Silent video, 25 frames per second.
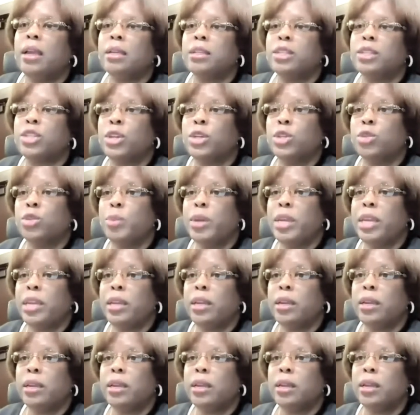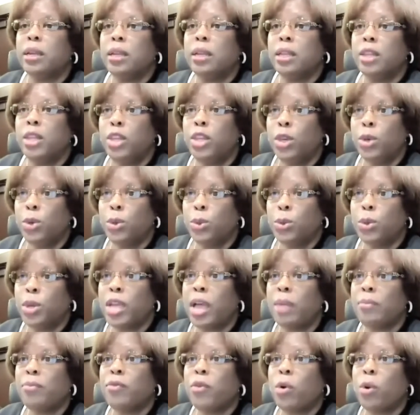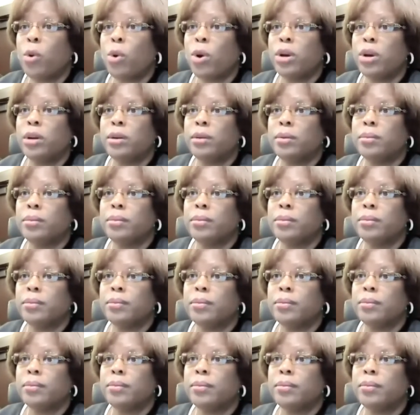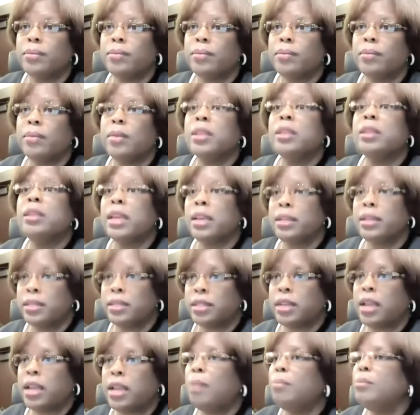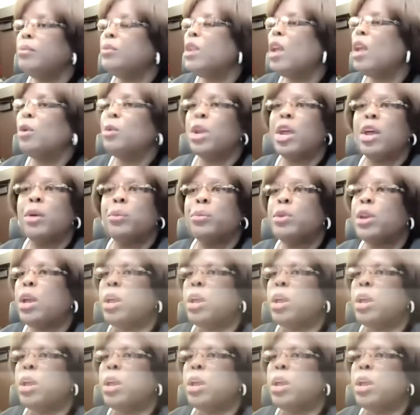Excuse me, you come forward. A no nonsense judge from Texas